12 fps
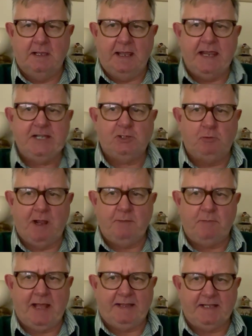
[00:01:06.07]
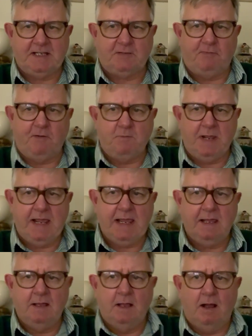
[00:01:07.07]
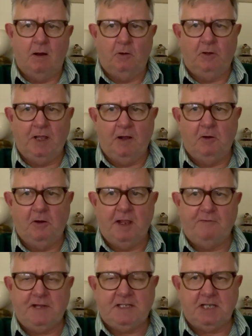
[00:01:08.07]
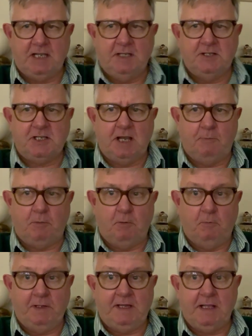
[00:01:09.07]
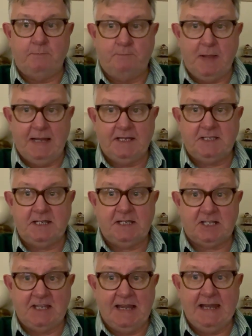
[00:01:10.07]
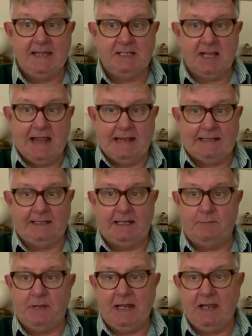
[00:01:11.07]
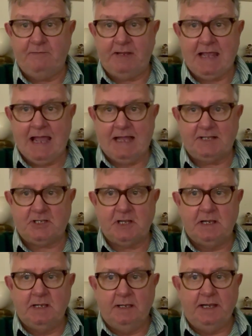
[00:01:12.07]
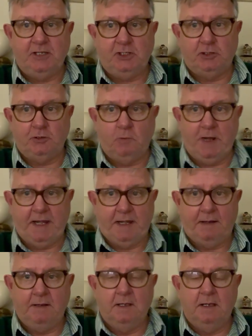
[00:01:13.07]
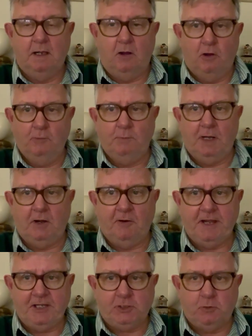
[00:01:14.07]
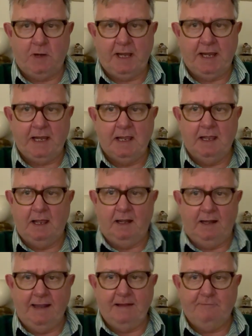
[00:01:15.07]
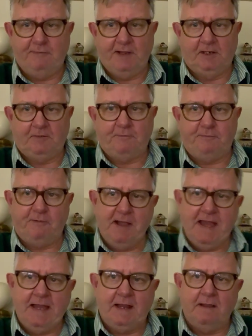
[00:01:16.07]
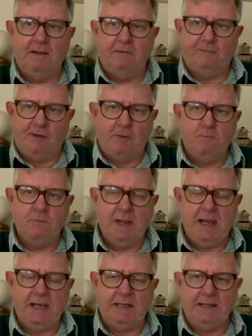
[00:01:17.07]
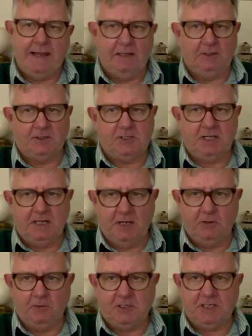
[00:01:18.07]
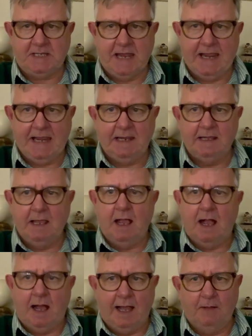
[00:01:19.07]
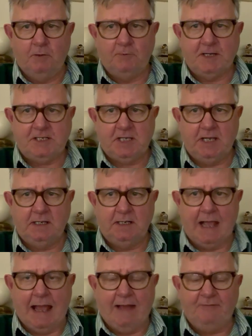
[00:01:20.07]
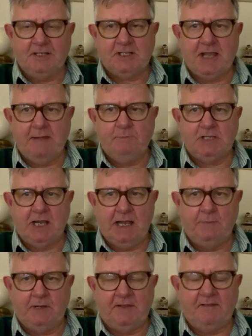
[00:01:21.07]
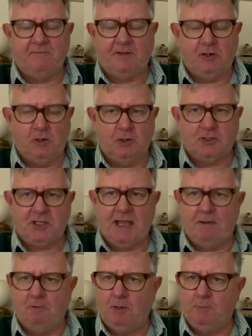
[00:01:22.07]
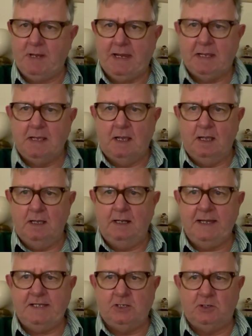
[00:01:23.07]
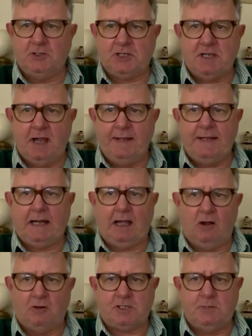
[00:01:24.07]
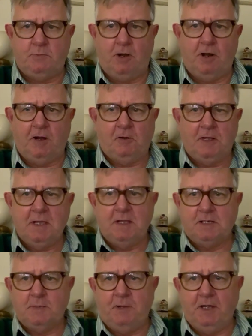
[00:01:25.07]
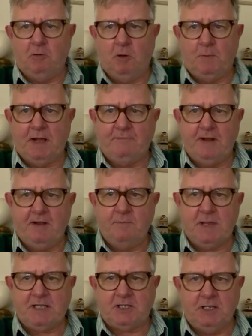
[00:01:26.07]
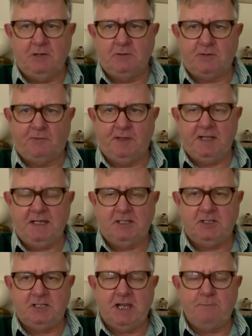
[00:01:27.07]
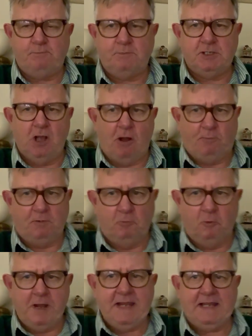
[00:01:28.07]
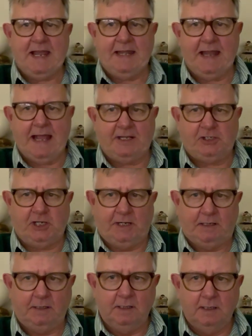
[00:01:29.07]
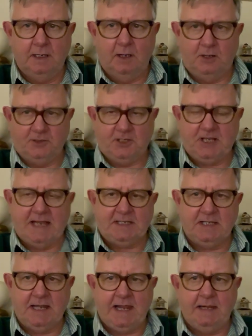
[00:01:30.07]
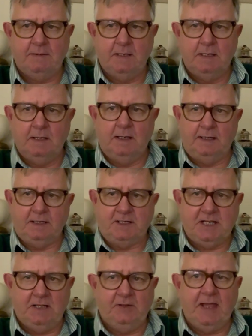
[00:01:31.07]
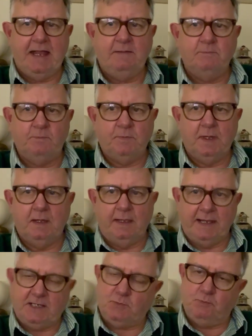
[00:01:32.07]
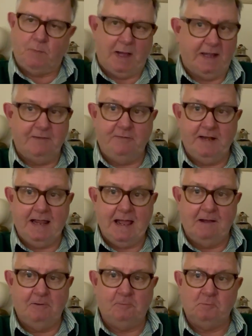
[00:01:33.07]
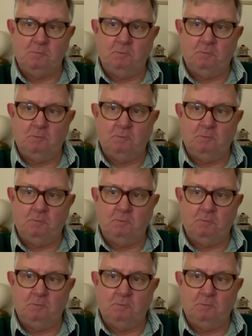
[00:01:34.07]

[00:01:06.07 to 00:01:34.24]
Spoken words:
Each way bet this for me, although if he turns up with the ability still intact that I believe he has, he should win. Hornblower each way at Lingfield, free from me, Neil, to you today. I will return at the same time, and of course that will be early doors, 9 o'clock tomorrow, to bring you all my very best news for the tip-top weekend action on Saturday. And until then, it's bye for now.